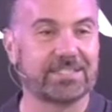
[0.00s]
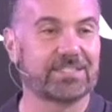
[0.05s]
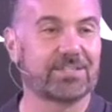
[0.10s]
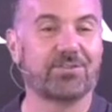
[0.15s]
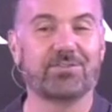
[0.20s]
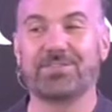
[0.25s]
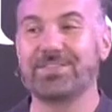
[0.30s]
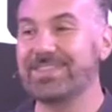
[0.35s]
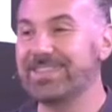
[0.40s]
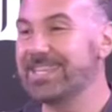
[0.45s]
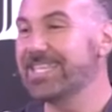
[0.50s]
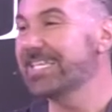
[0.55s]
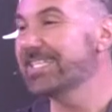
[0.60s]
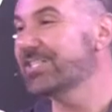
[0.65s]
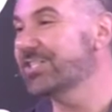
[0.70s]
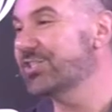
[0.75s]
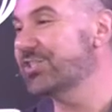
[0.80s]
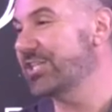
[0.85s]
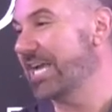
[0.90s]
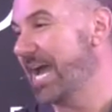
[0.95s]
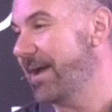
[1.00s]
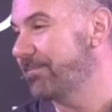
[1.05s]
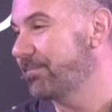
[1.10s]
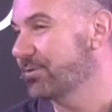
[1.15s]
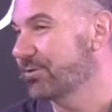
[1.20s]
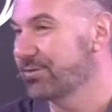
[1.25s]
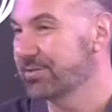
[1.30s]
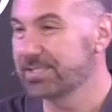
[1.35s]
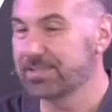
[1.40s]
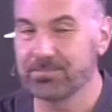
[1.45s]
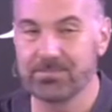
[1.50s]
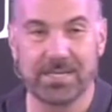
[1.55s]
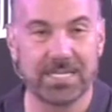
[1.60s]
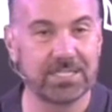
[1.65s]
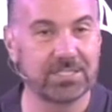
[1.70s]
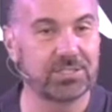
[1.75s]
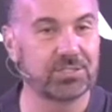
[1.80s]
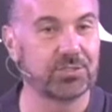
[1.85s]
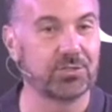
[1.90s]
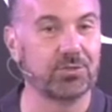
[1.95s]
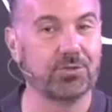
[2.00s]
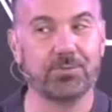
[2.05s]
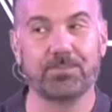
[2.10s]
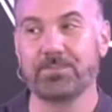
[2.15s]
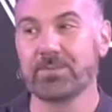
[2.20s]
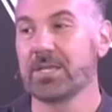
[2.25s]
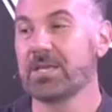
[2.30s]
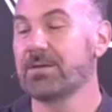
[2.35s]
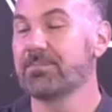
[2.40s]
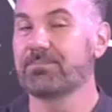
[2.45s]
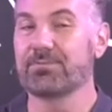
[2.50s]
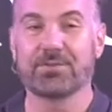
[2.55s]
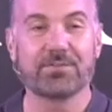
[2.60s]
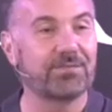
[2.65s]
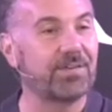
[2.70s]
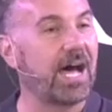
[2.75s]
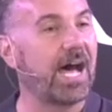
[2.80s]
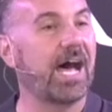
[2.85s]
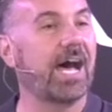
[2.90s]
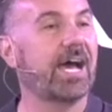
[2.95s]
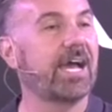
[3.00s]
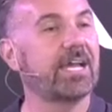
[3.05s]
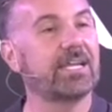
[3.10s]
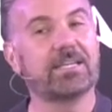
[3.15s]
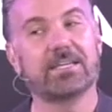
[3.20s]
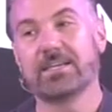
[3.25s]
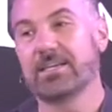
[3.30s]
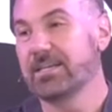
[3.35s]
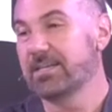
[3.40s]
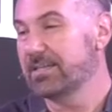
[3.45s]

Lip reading: So this chapter is meant to provide